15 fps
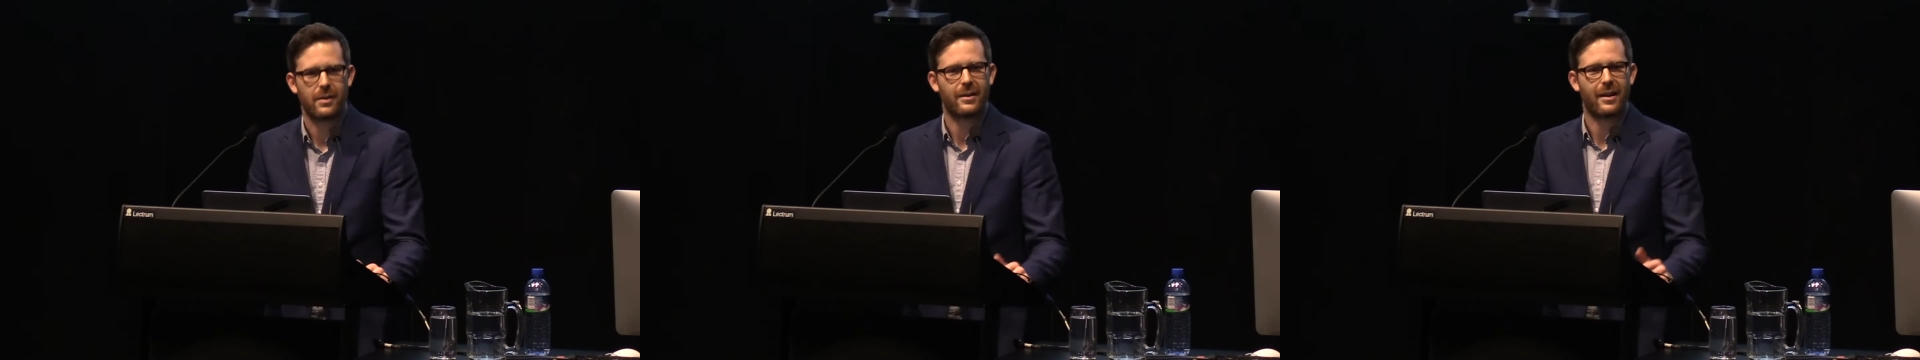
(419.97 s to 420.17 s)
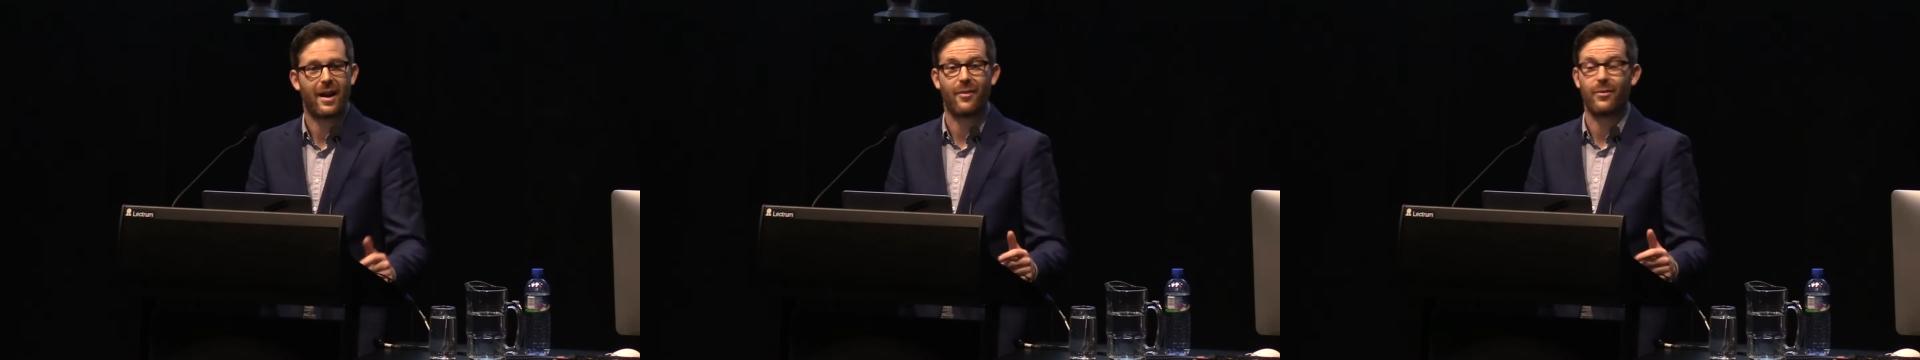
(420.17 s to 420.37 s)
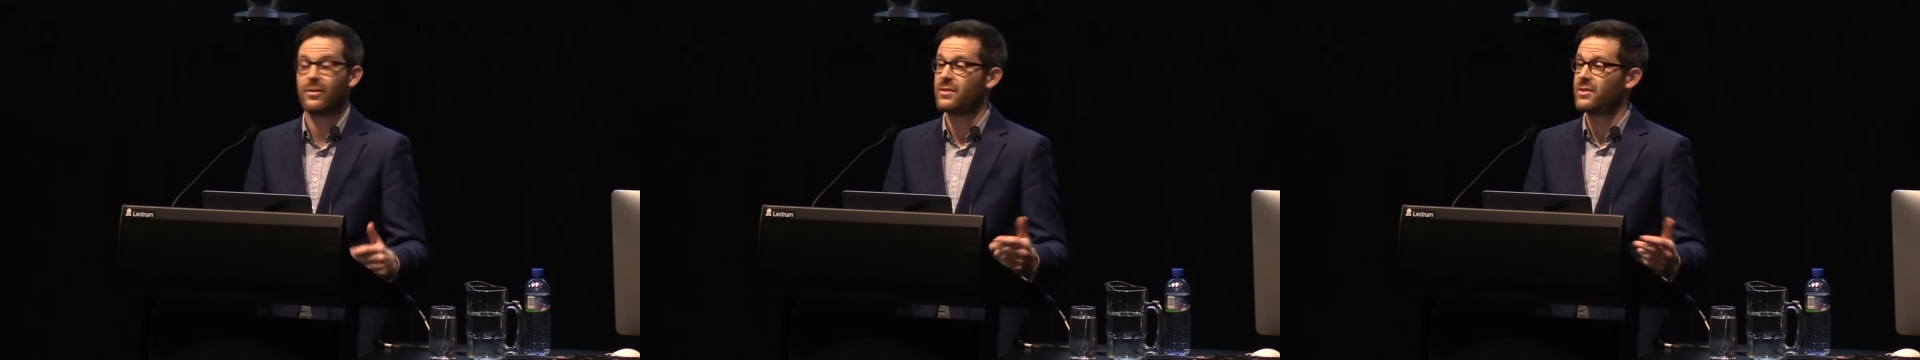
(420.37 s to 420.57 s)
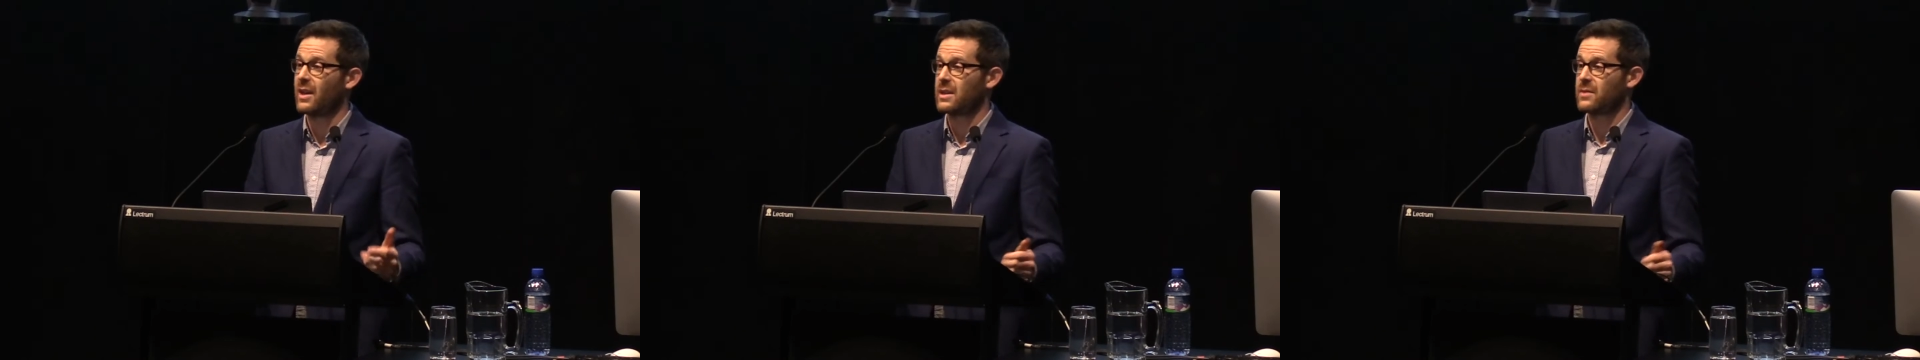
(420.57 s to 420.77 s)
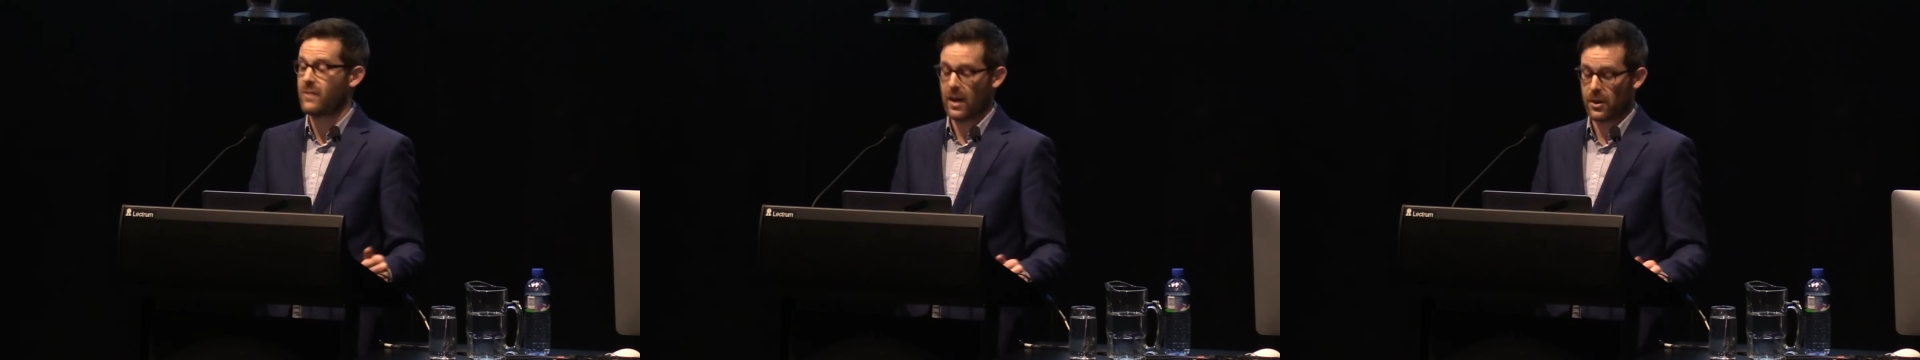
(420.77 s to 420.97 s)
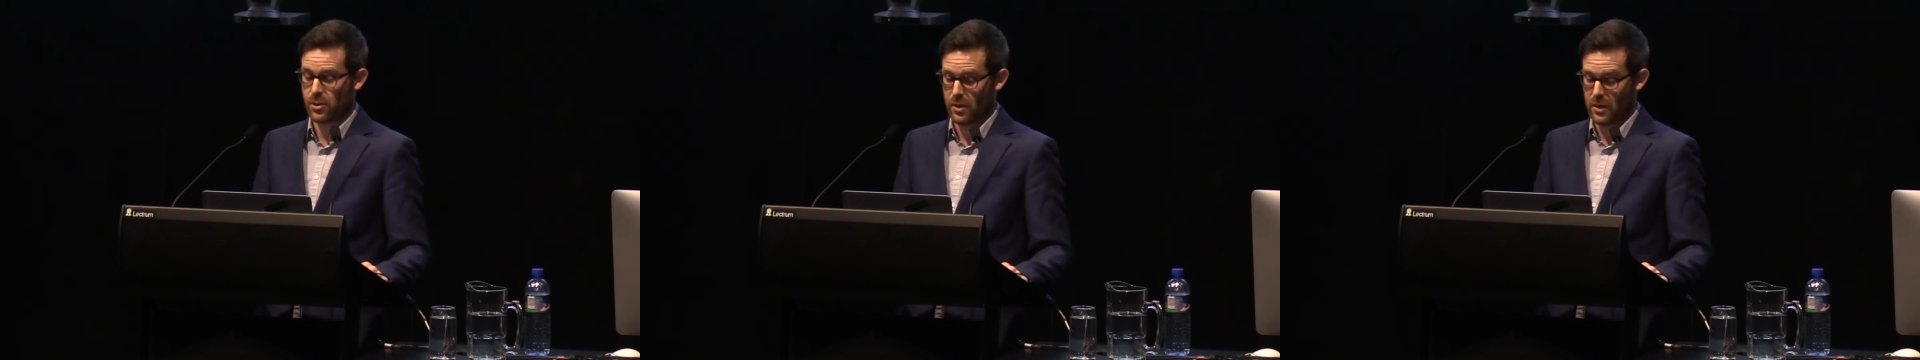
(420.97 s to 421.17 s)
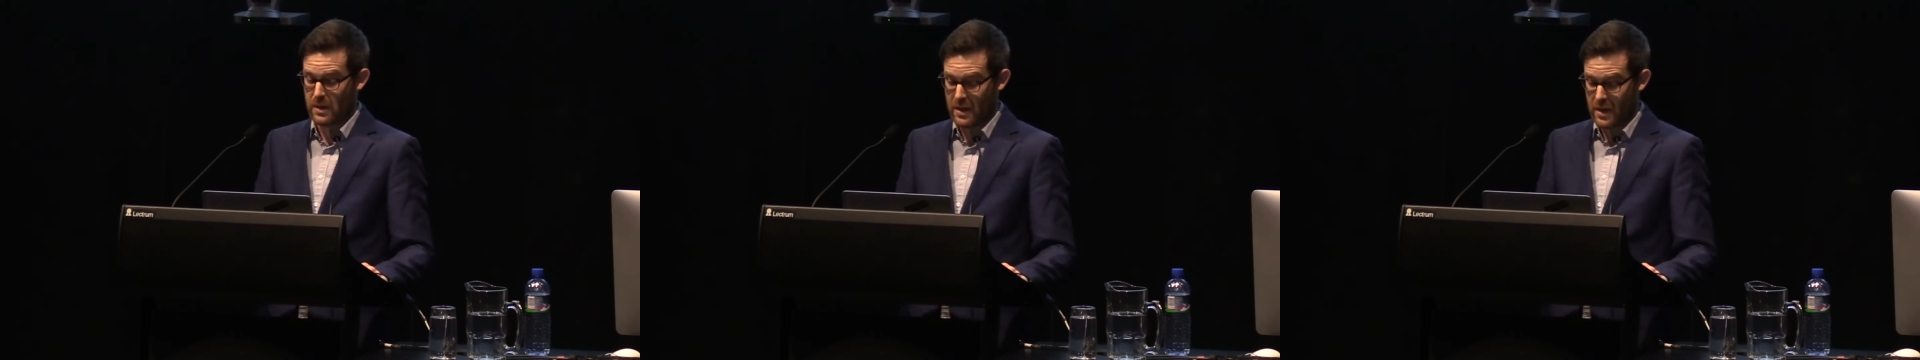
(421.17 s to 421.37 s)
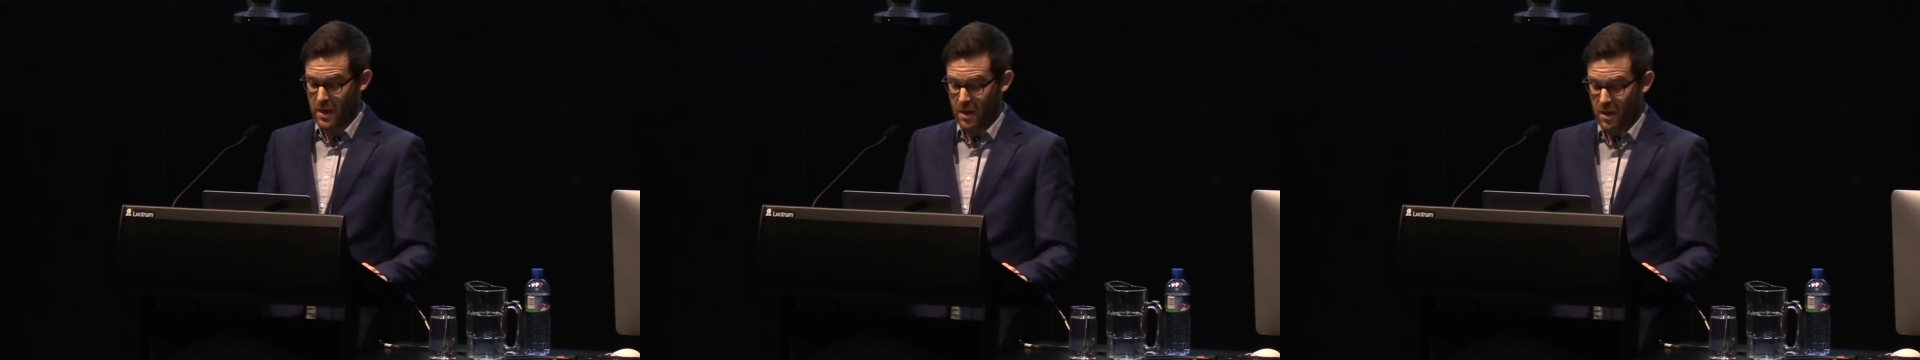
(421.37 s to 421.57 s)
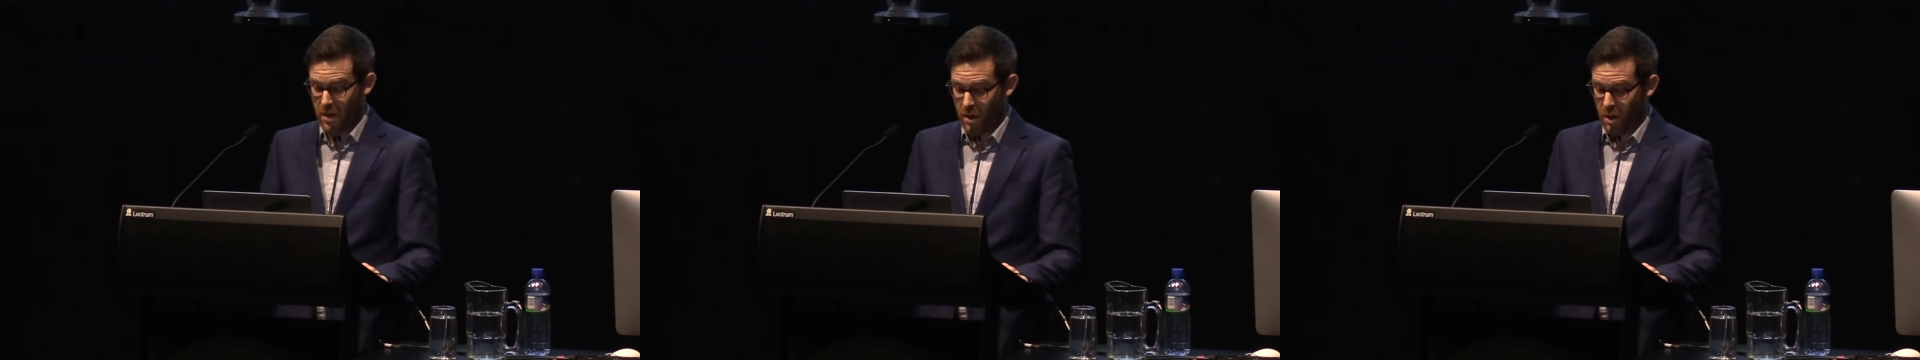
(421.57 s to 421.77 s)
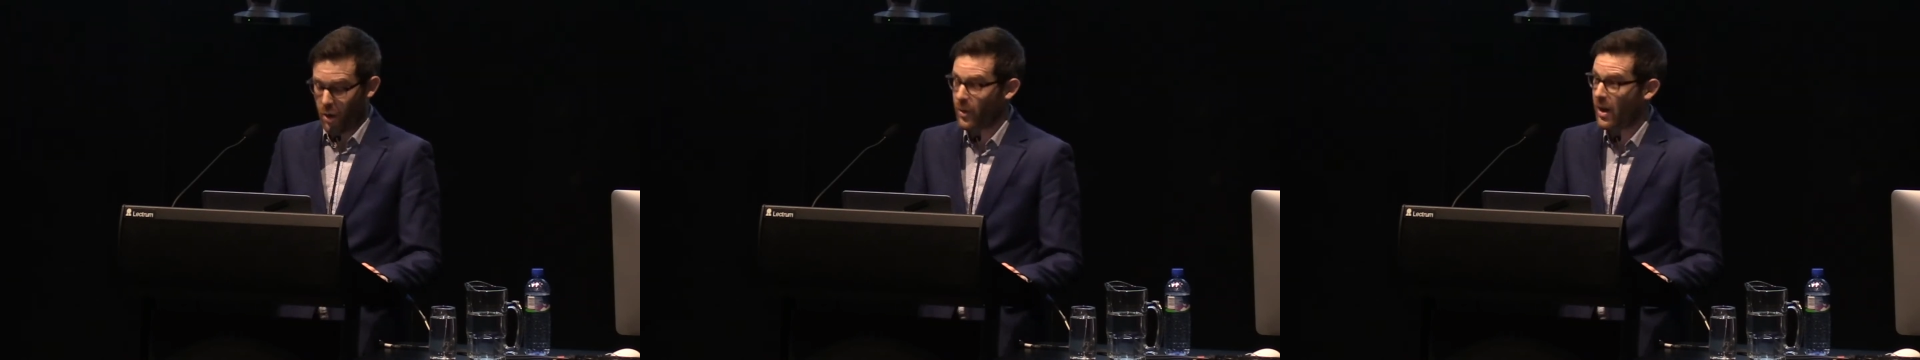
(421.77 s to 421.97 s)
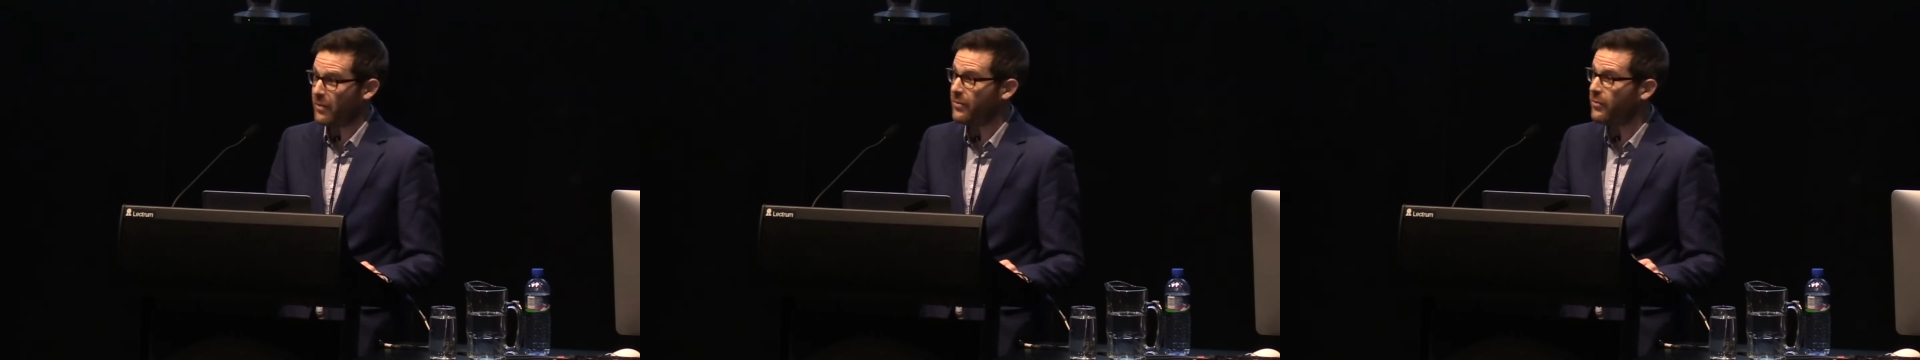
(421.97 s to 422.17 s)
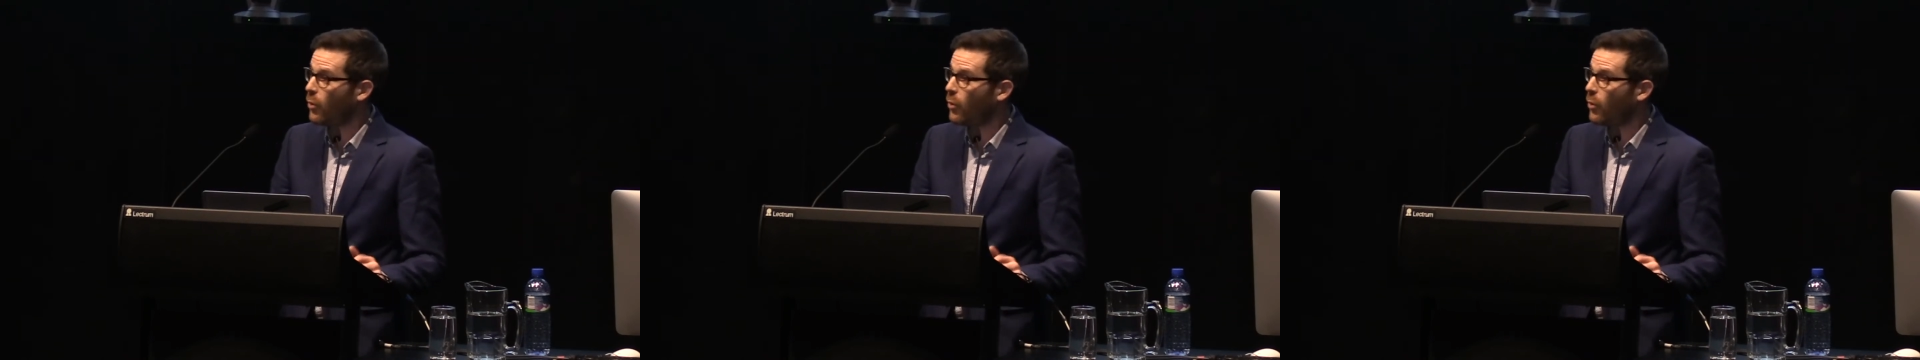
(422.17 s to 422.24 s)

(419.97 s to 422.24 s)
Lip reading: love and satisfaction around